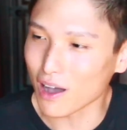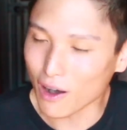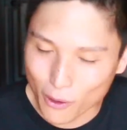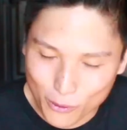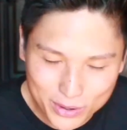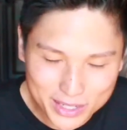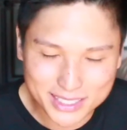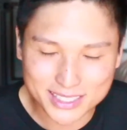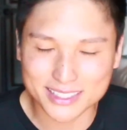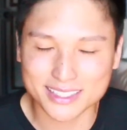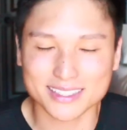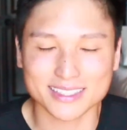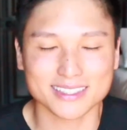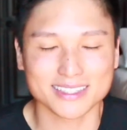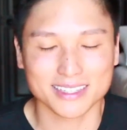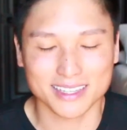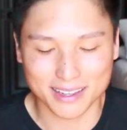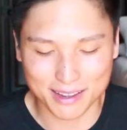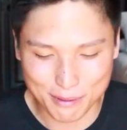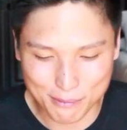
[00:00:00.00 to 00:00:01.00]
always
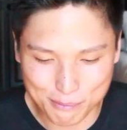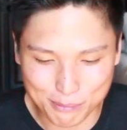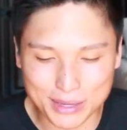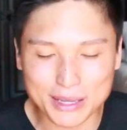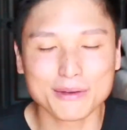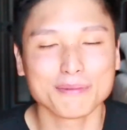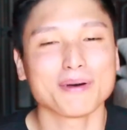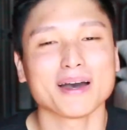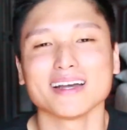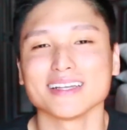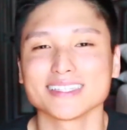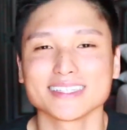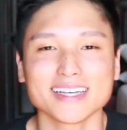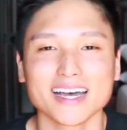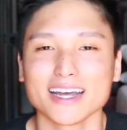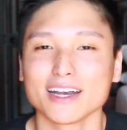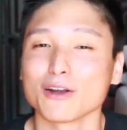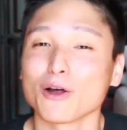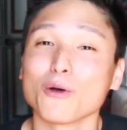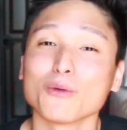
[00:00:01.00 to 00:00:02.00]
be by his
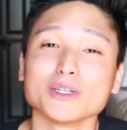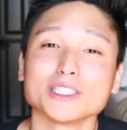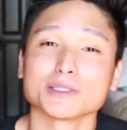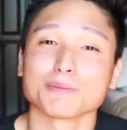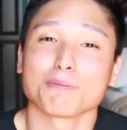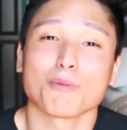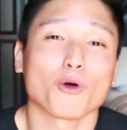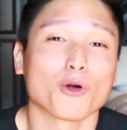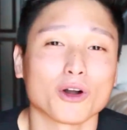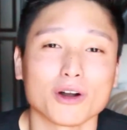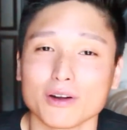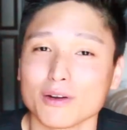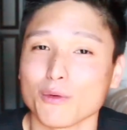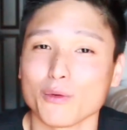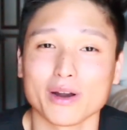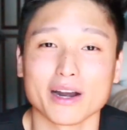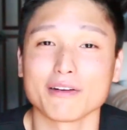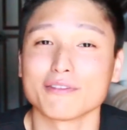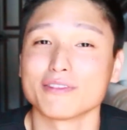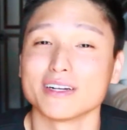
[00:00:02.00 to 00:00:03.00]
side and always support
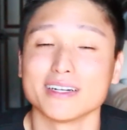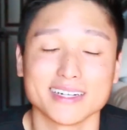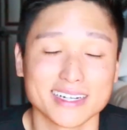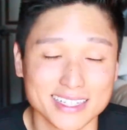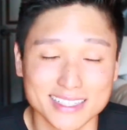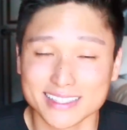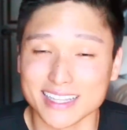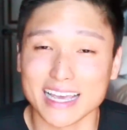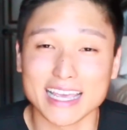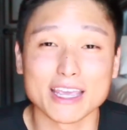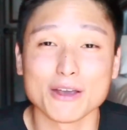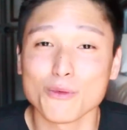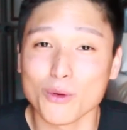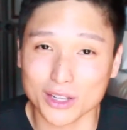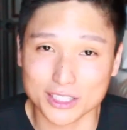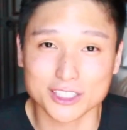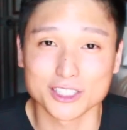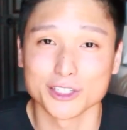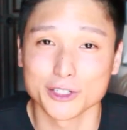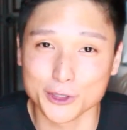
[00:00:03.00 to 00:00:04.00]
whatever it is that he
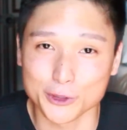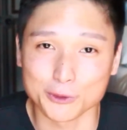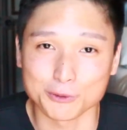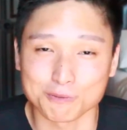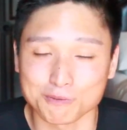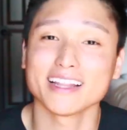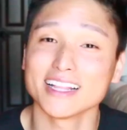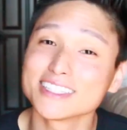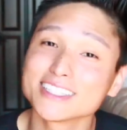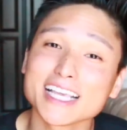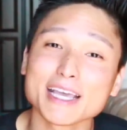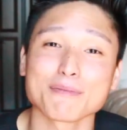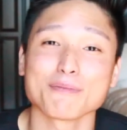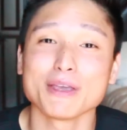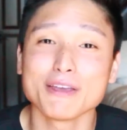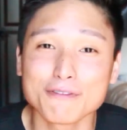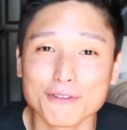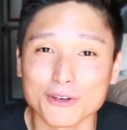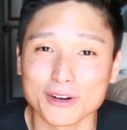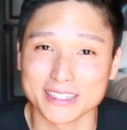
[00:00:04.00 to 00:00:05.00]
wants to do. Okay, let's take
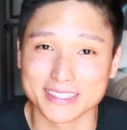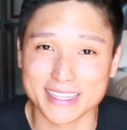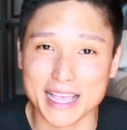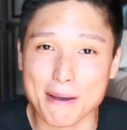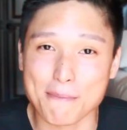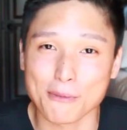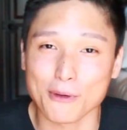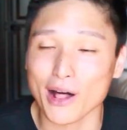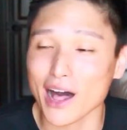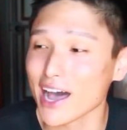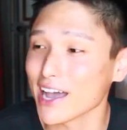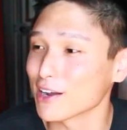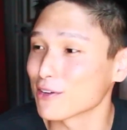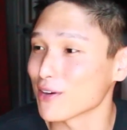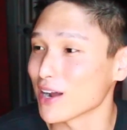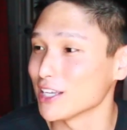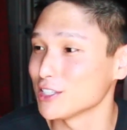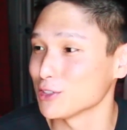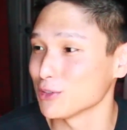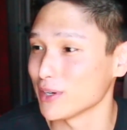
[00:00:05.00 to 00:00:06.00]
me for example. I
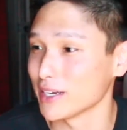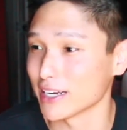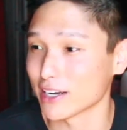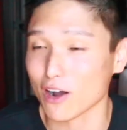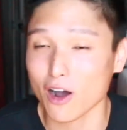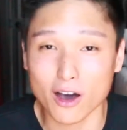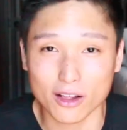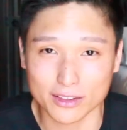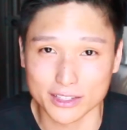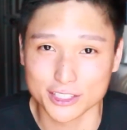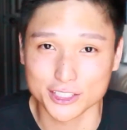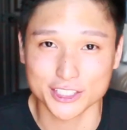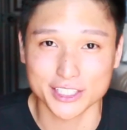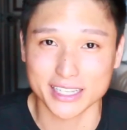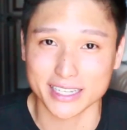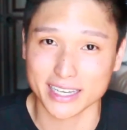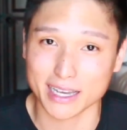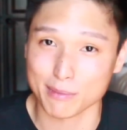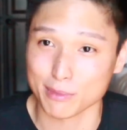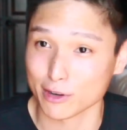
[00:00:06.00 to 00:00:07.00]
graduated college
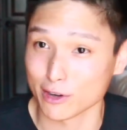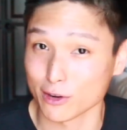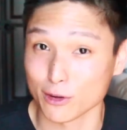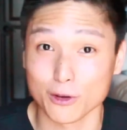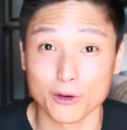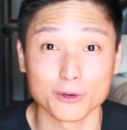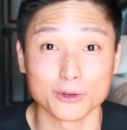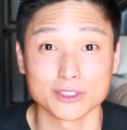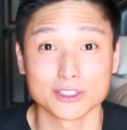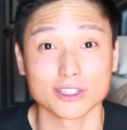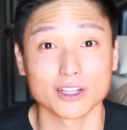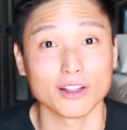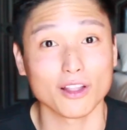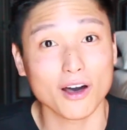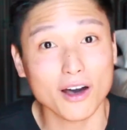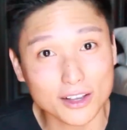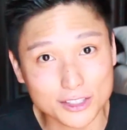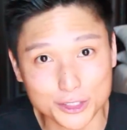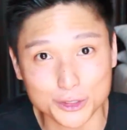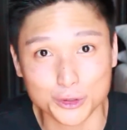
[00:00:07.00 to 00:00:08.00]
thinking I'm gonna go into law